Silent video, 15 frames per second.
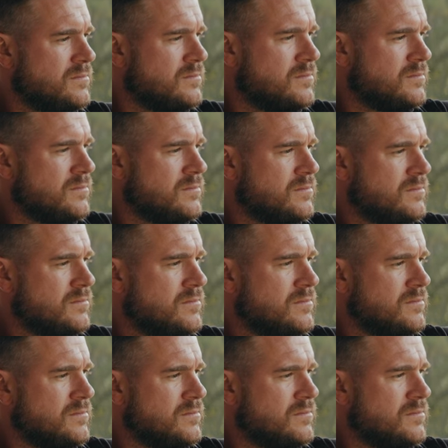
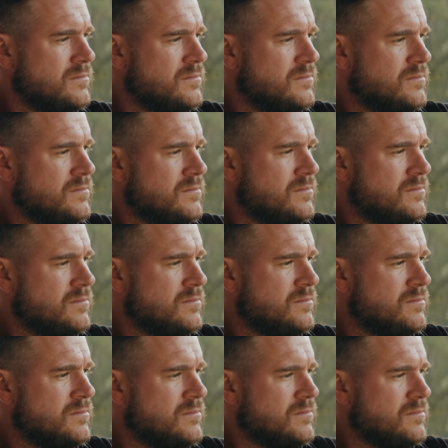
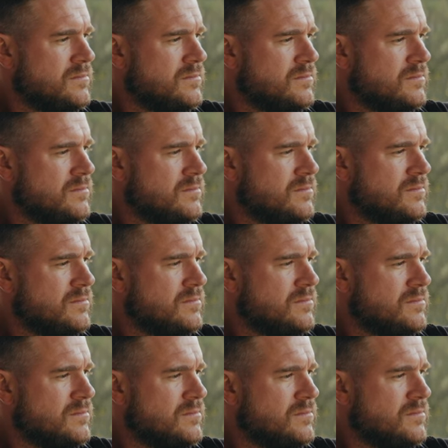
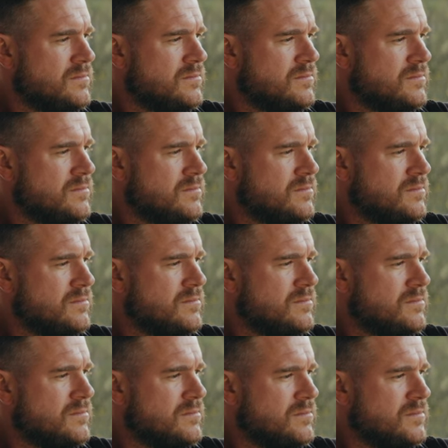[no speech]